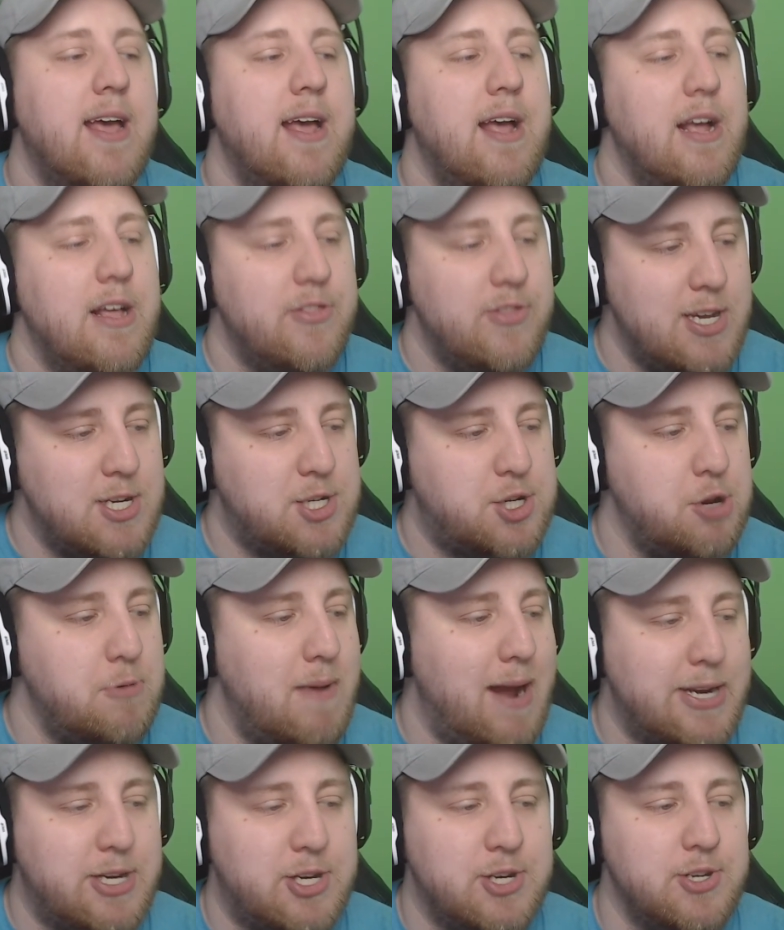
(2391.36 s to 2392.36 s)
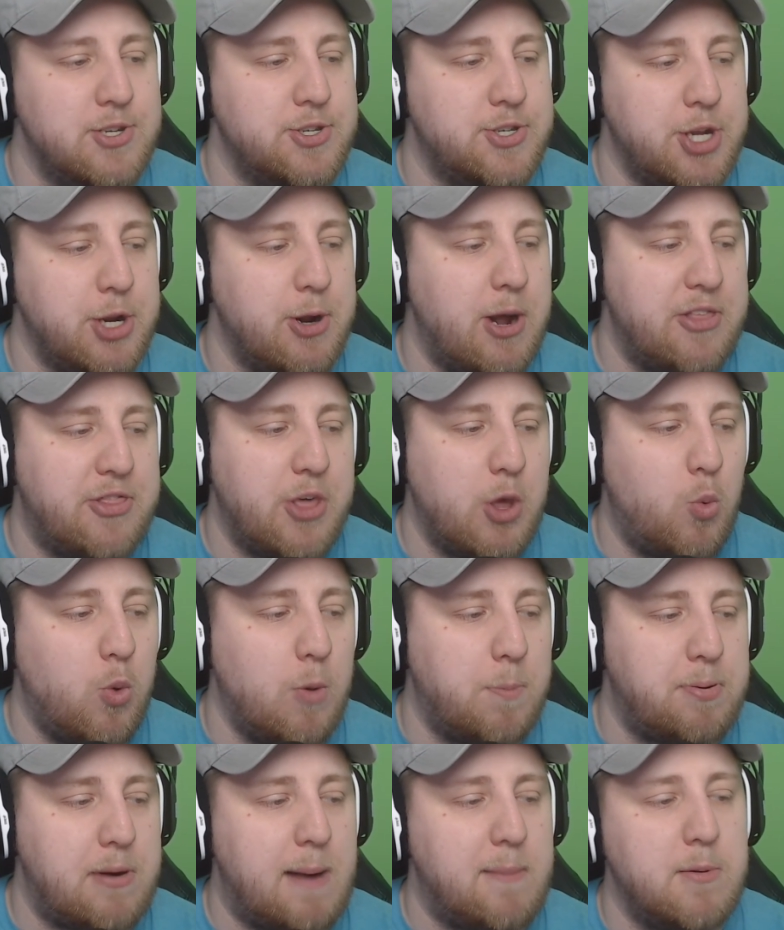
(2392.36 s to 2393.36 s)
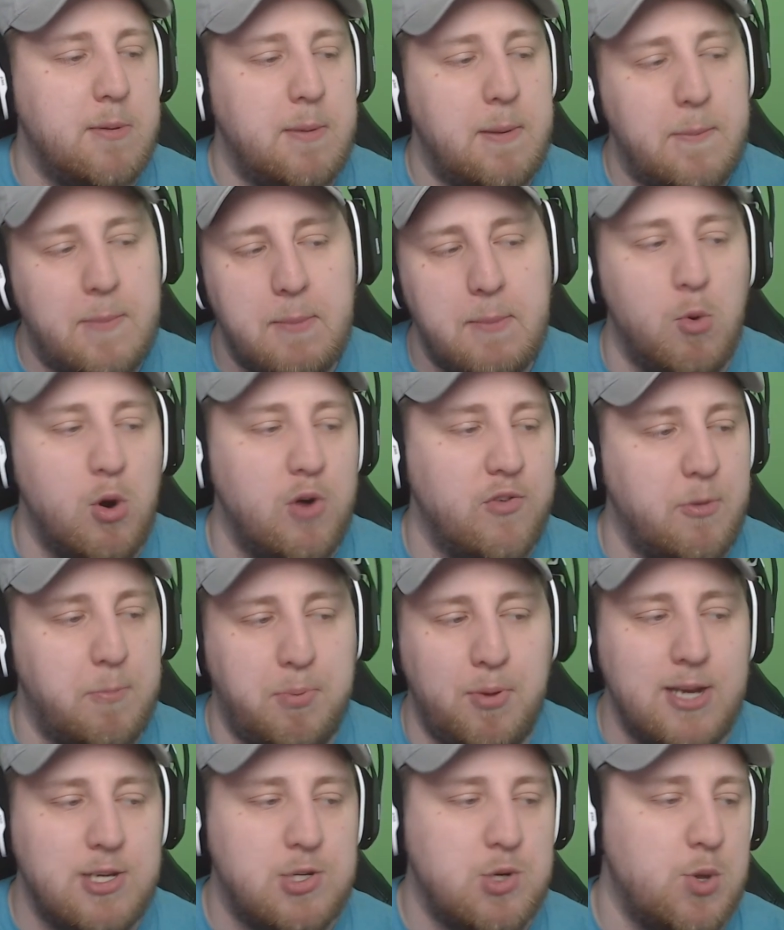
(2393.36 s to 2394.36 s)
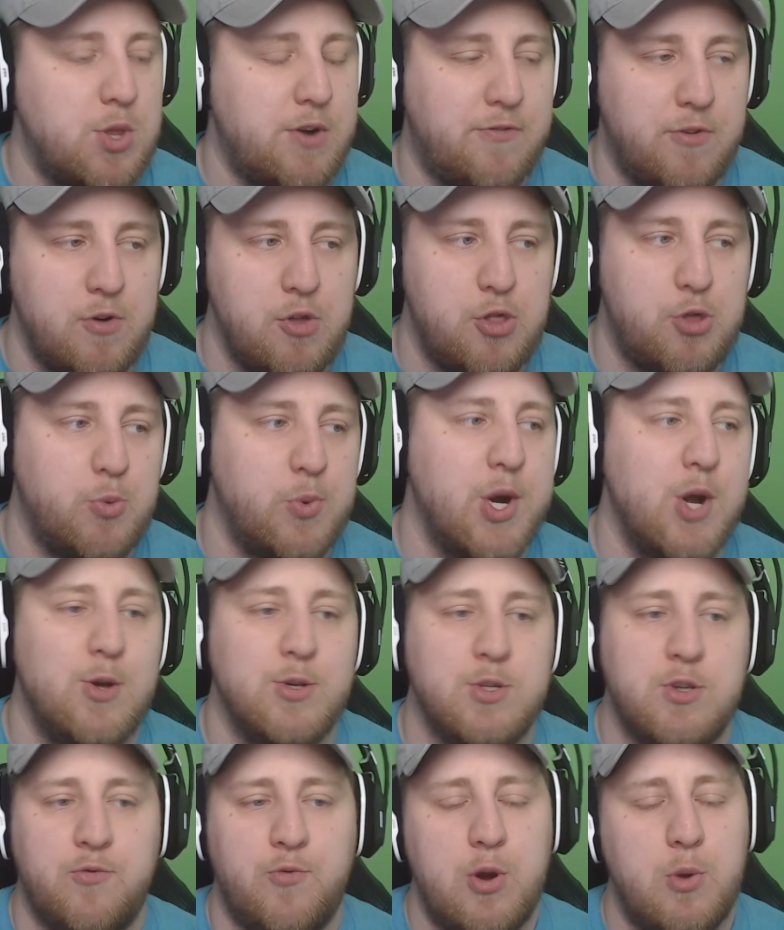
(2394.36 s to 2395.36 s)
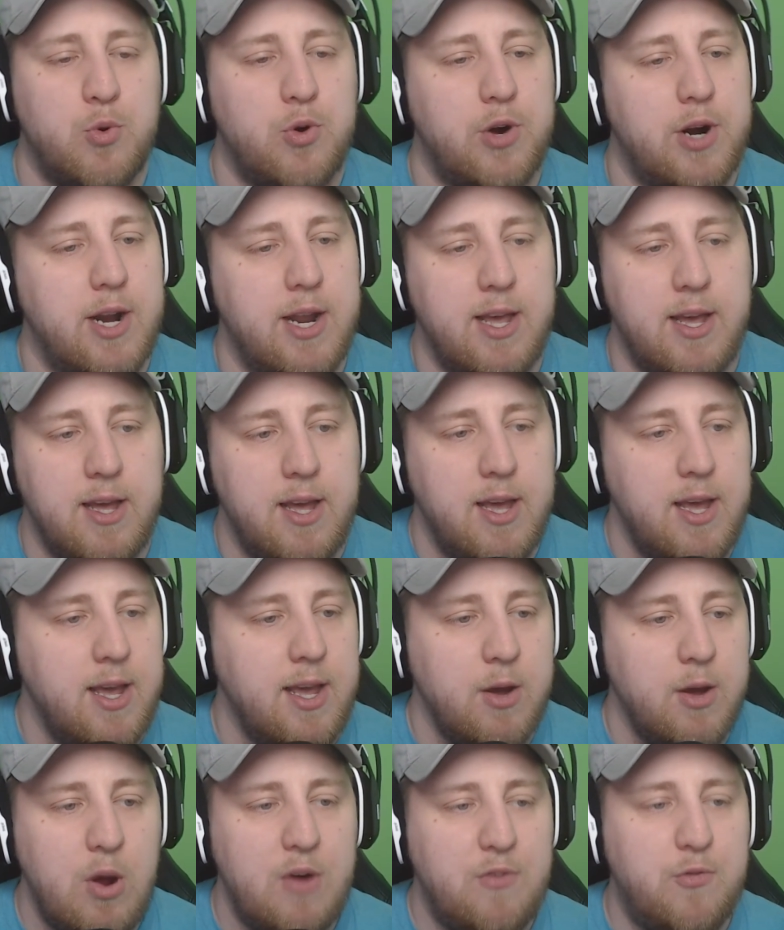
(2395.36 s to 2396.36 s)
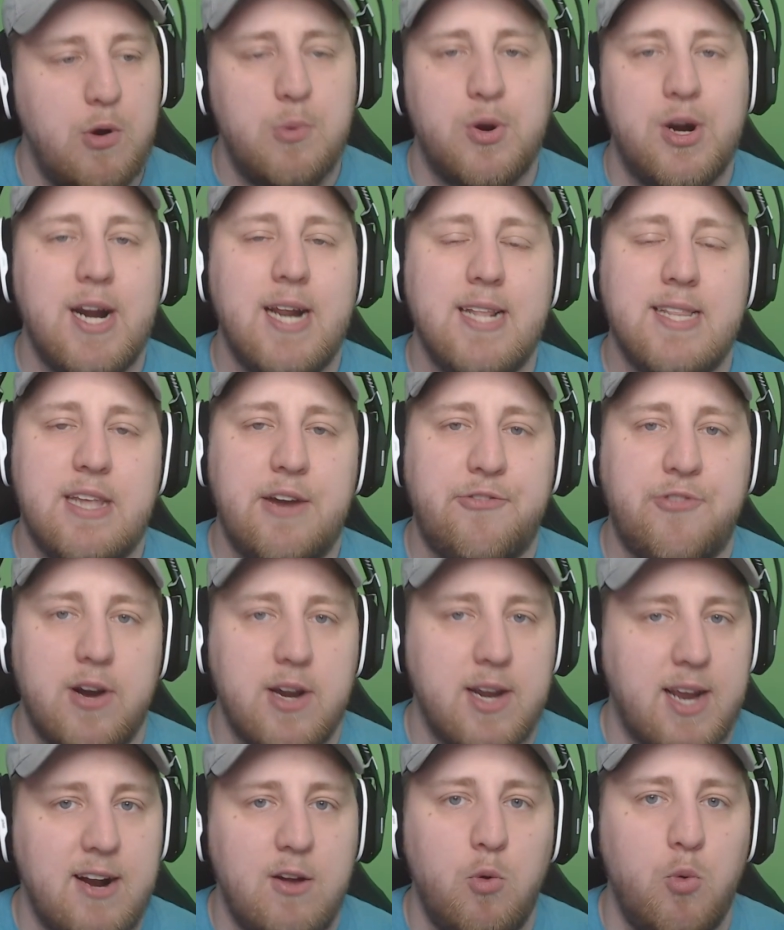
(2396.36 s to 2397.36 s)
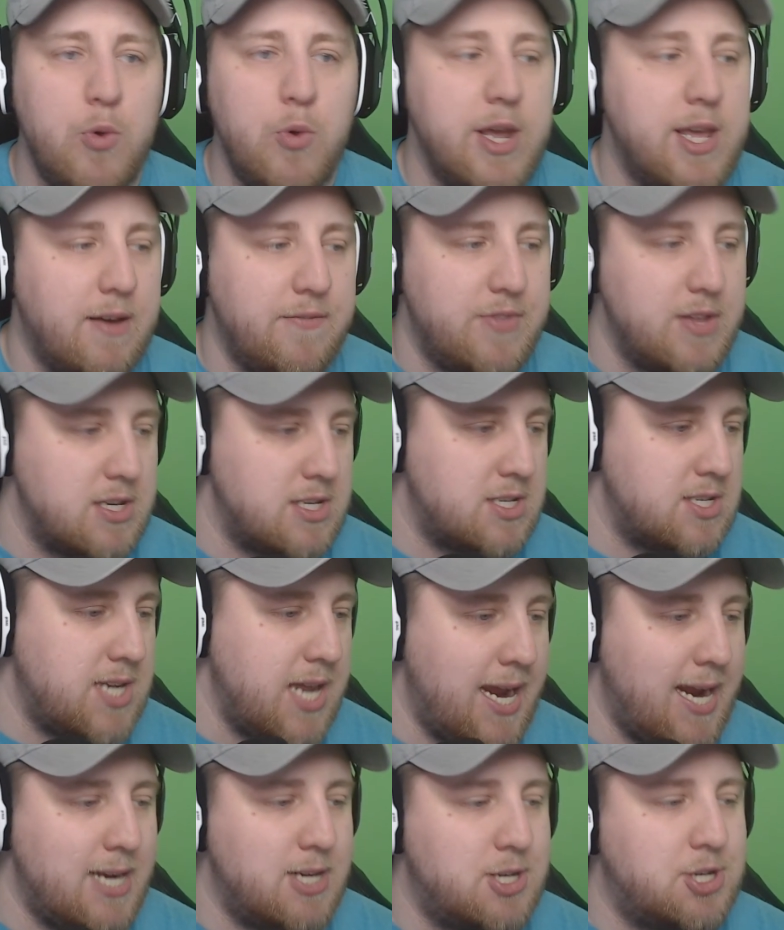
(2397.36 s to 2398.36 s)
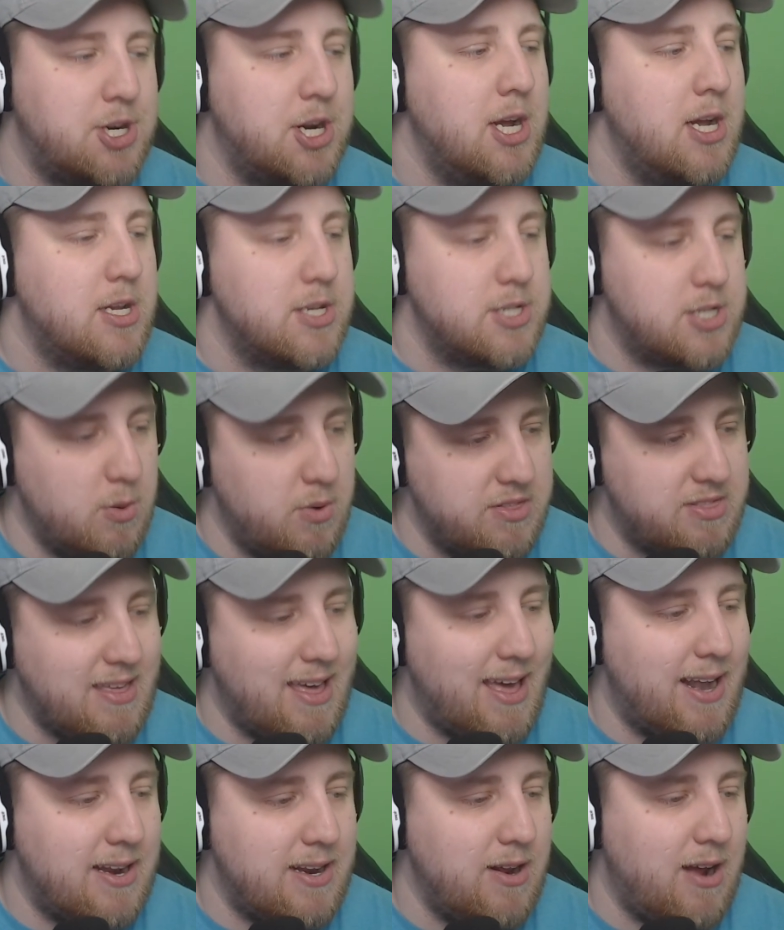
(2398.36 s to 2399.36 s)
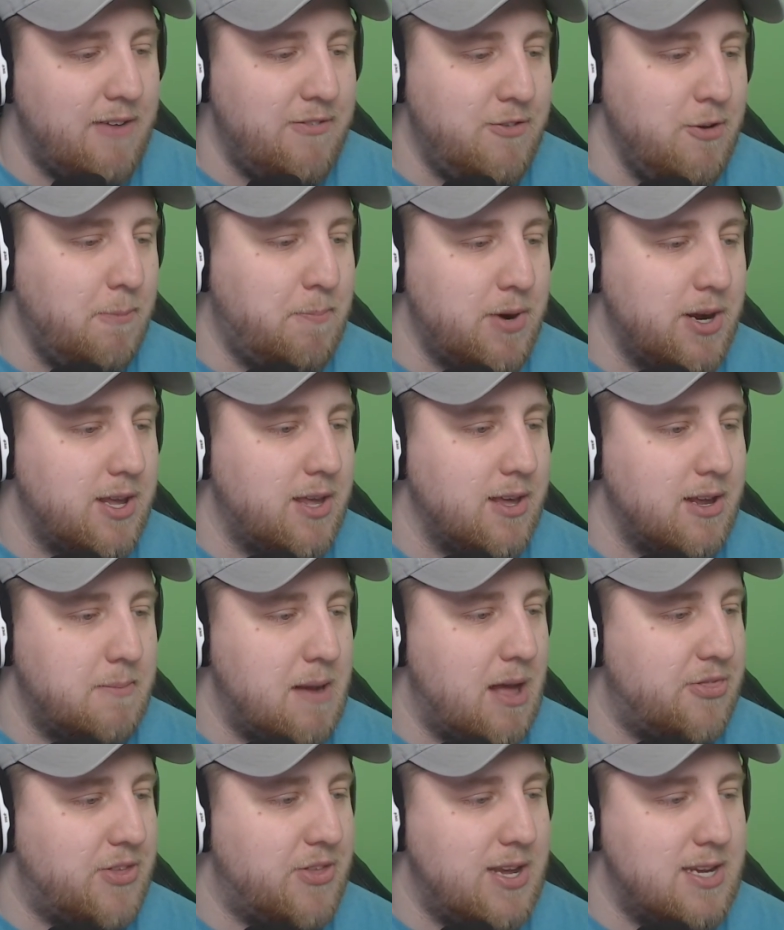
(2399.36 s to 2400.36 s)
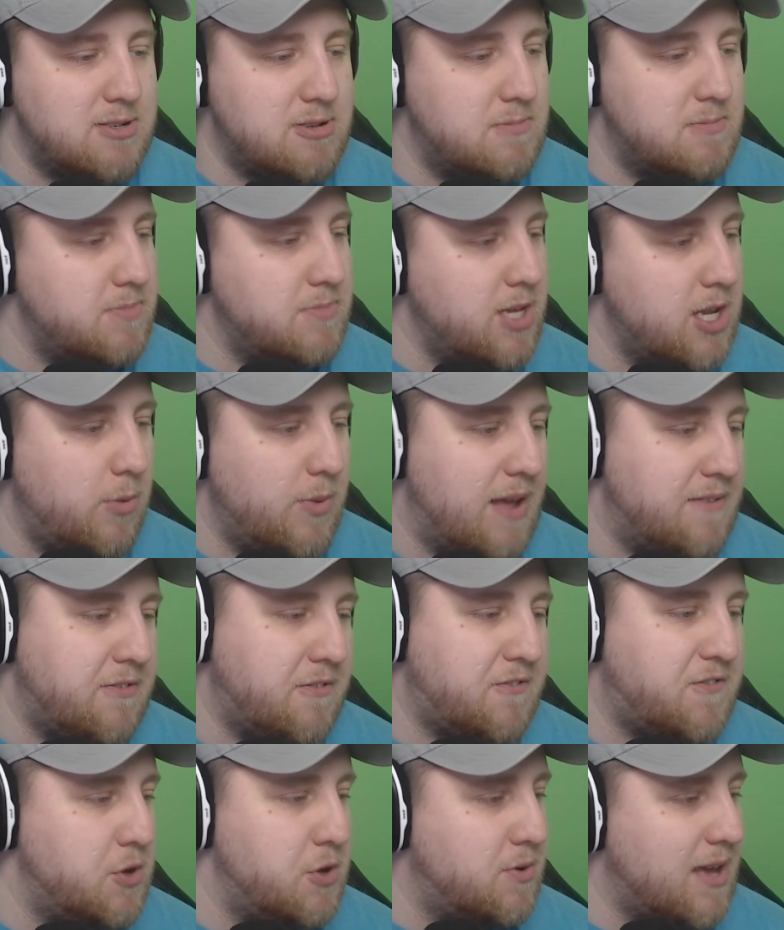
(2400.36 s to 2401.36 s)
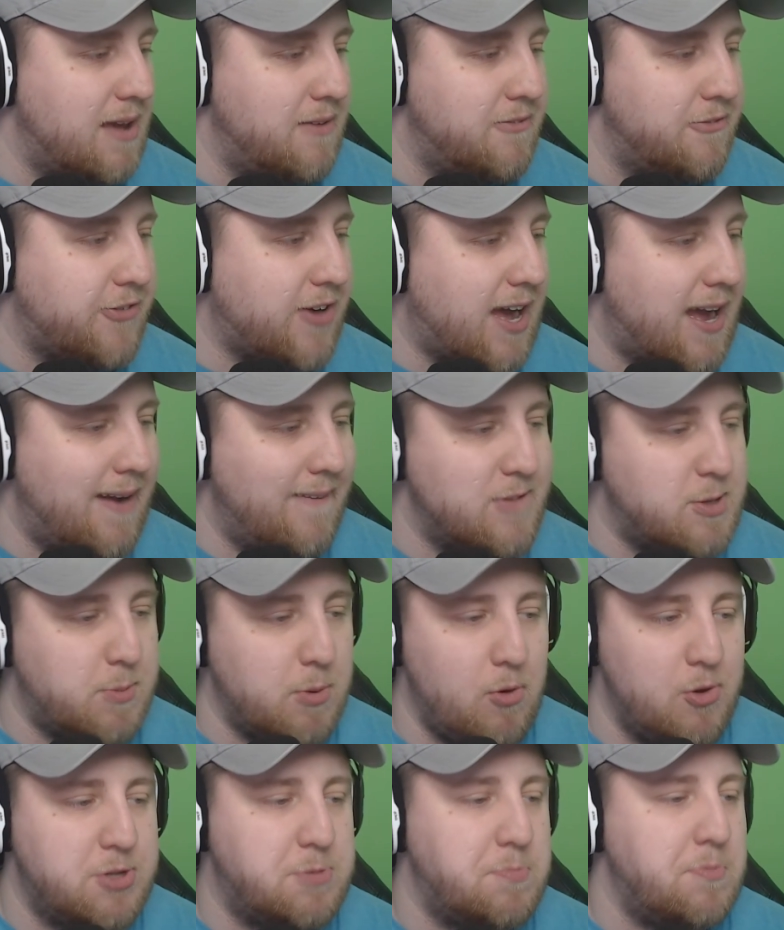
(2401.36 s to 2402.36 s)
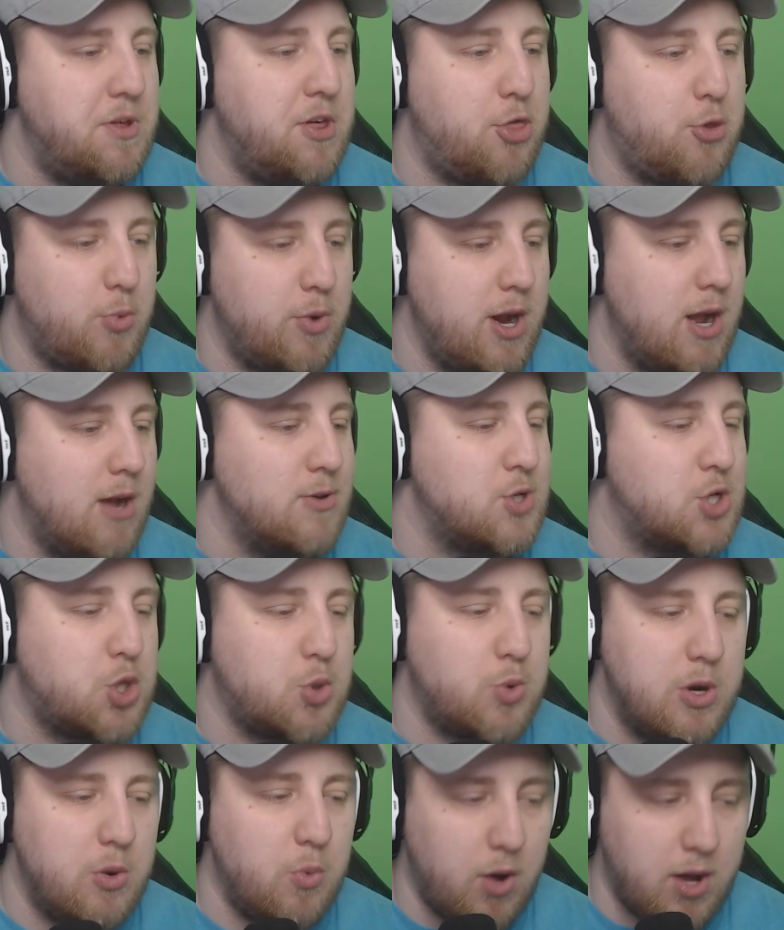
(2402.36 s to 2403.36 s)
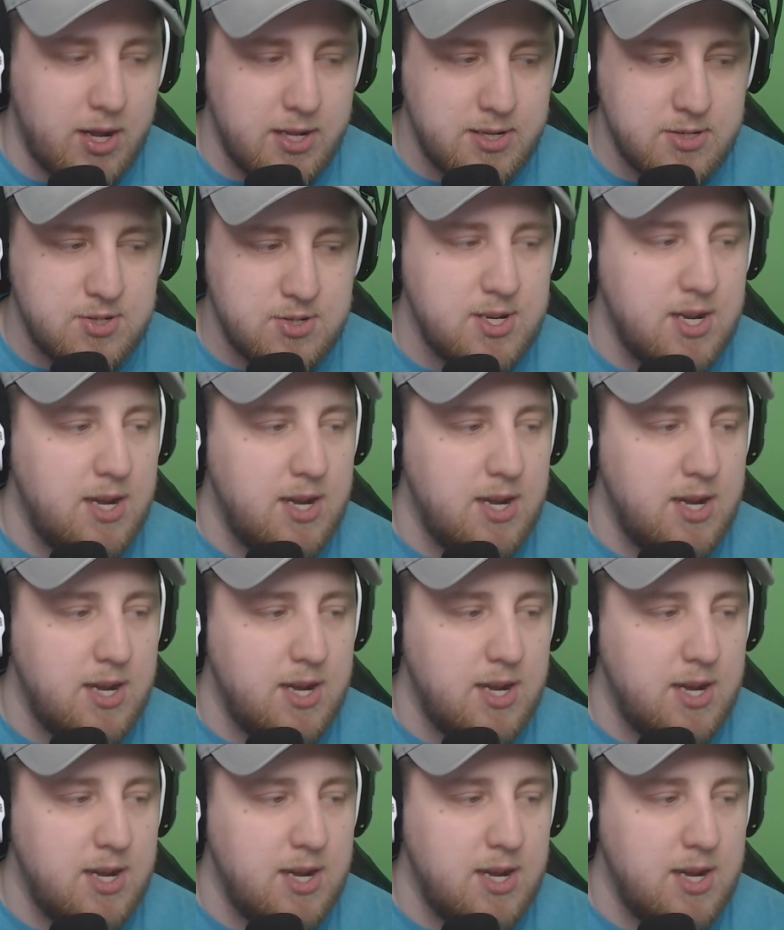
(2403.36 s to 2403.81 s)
these two matches, I think would probably be more of a placeholder for 3-0s if we were in a different kind of week of this stage. So with that, I feel pretty good about these. We have a few game 5s, but ultimately 3-0s, 3-1s.